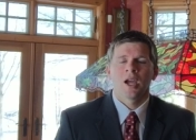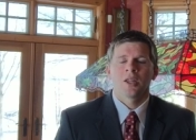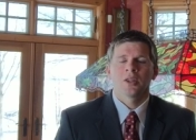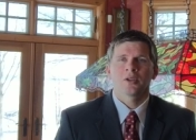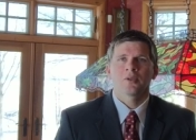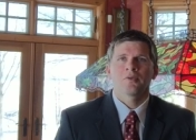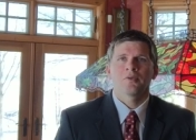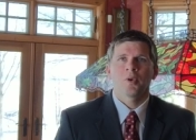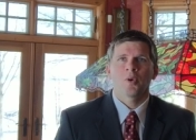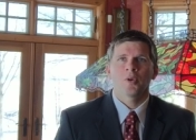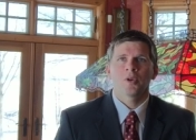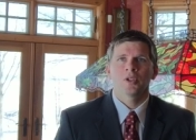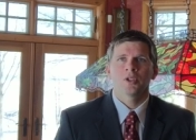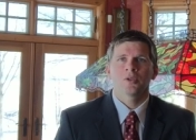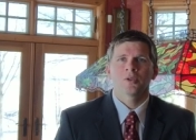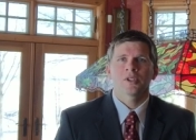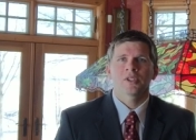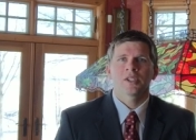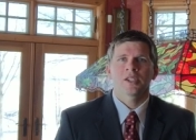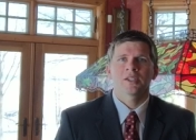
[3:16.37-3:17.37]
I look forward
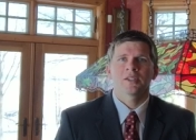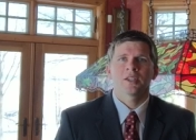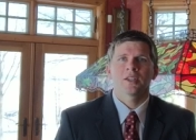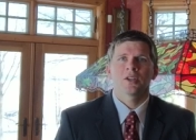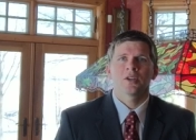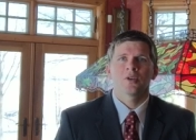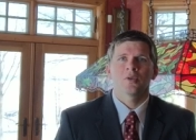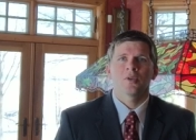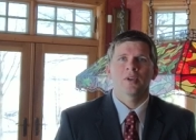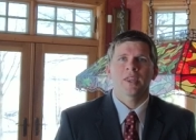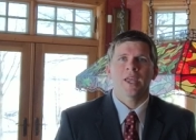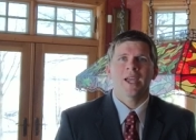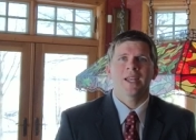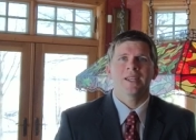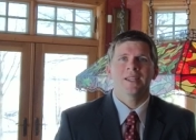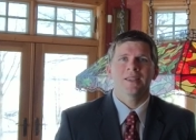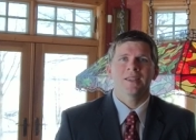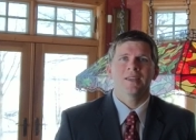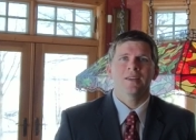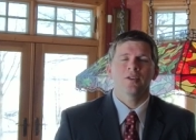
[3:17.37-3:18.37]
to assisting you with
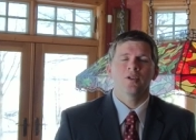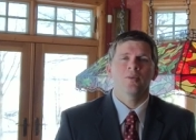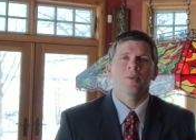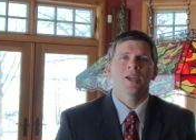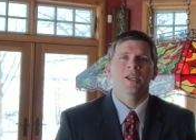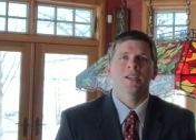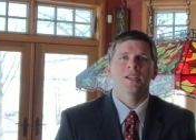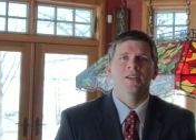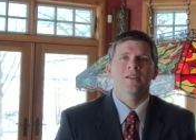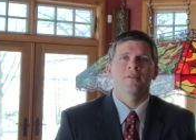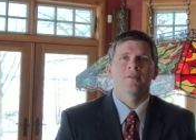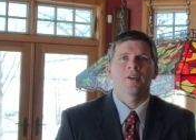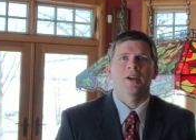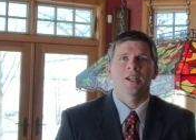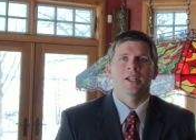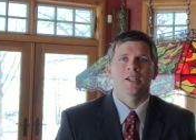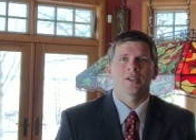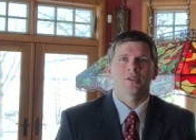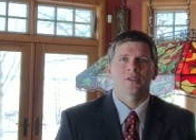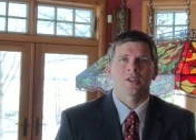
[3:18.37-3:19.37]
anything you may need
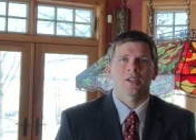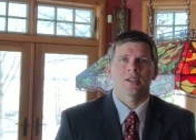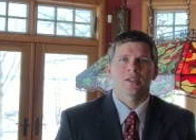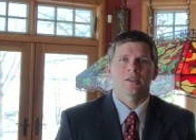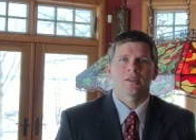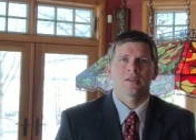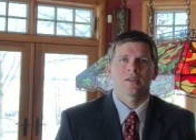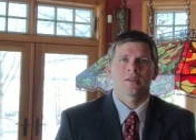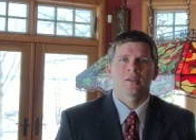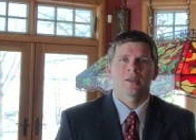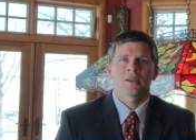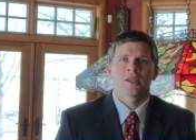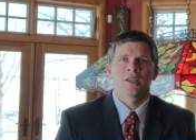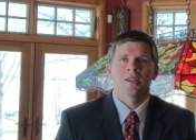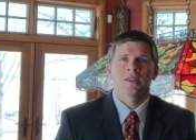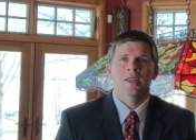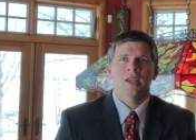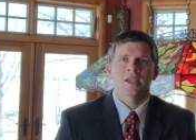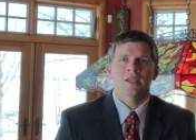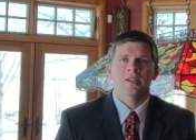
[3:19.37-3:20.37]
financially.
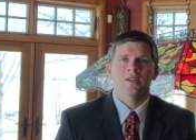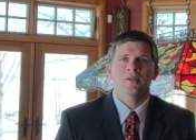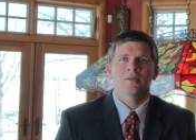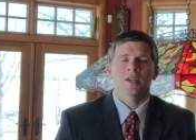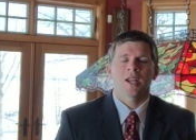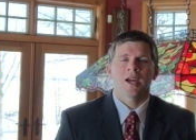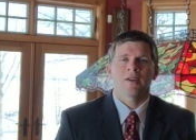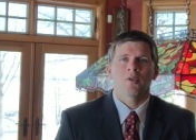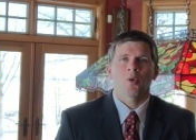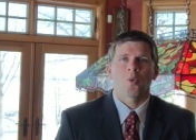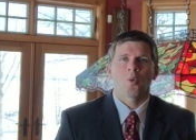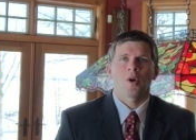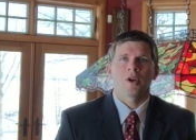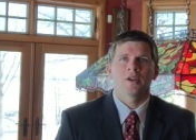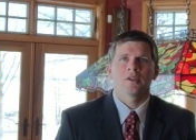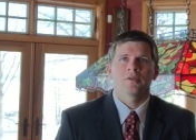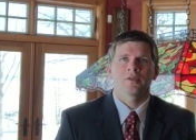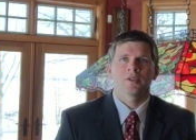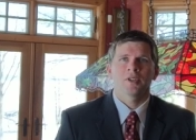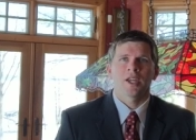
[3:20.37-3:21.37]
Thank you and have a
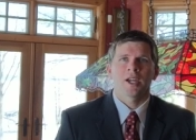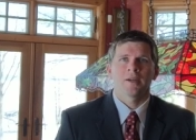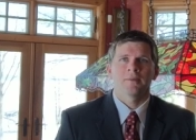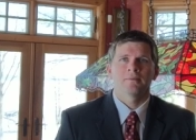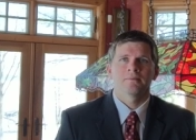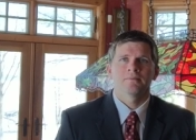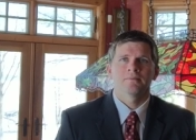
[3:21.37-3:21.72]
wonderful day.